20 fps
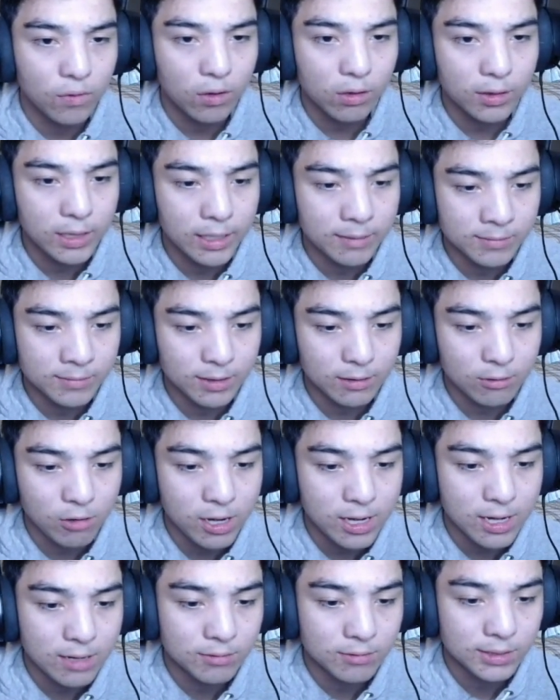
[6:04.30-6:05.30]
what name
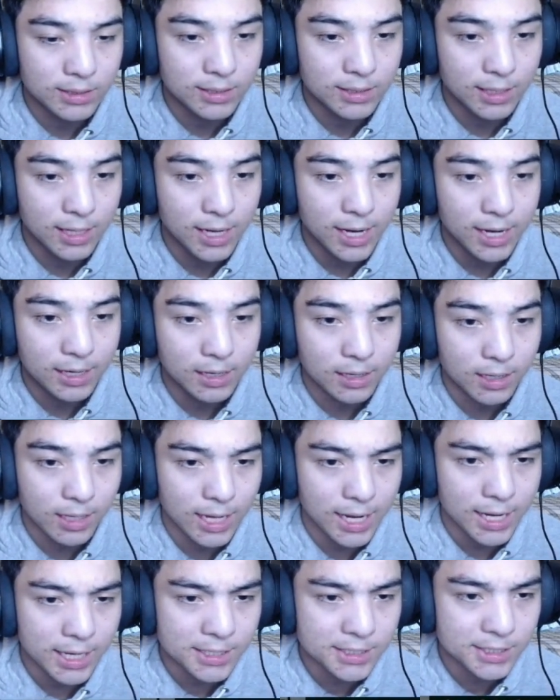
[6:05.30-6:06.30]
right now is
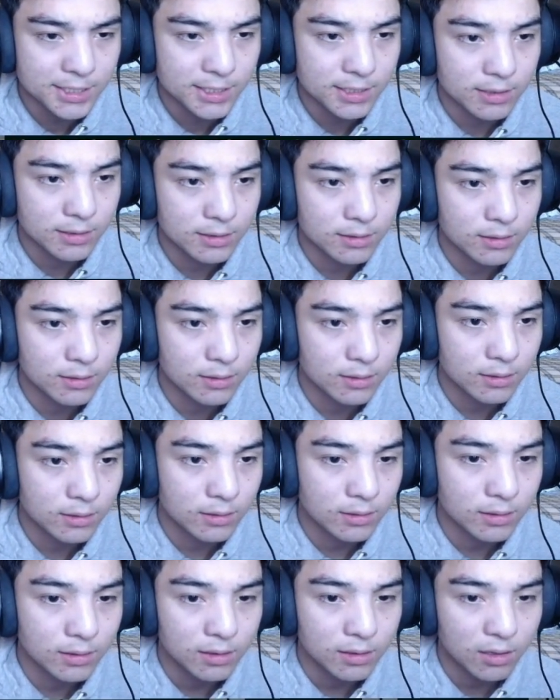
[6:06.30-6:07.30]
Rex.
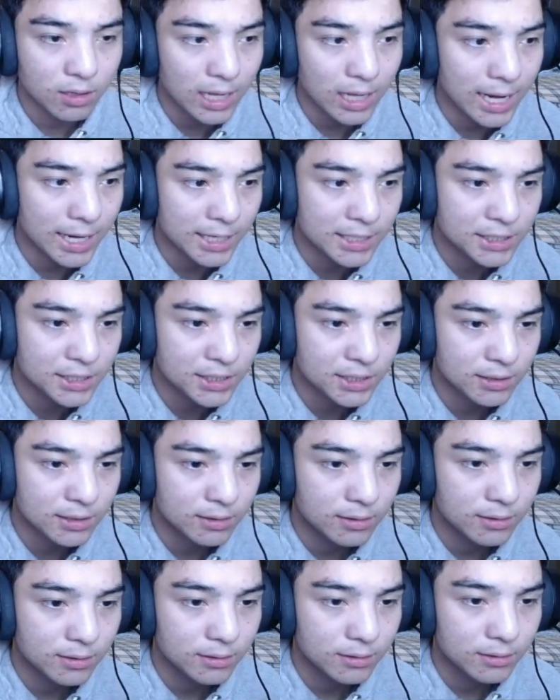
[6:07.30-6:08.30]
Rex.
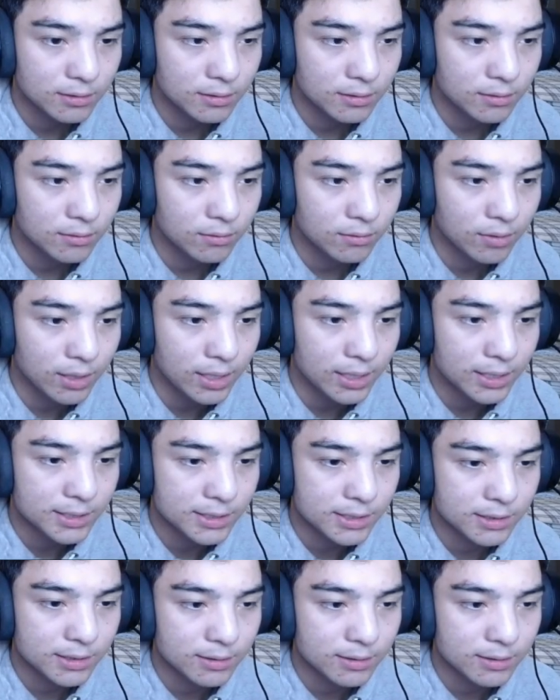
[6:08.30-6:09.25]
Wait.